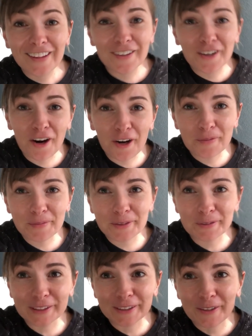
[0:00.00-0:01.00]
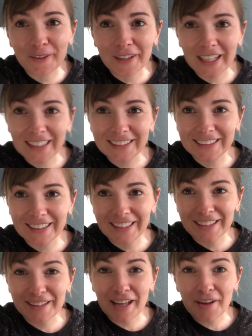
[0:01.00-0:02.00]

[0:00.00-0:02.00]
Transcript: The carpet was crazy.